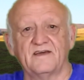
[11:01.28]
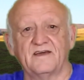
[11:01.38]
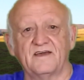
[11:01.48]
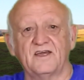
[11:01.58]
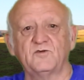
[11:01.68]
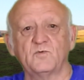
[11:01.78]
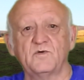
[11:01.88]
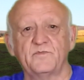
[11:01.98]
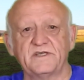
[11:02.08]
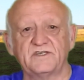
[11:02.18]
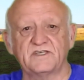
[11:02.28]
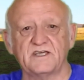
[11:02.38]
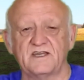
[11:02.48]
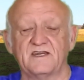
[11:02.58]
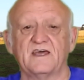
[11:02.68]
It will be
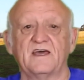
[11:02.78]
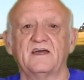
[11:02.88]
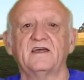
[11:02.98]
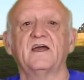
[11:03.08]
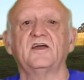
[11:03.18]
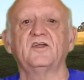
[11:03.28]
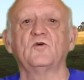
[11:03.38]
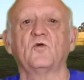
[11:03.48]
seen in your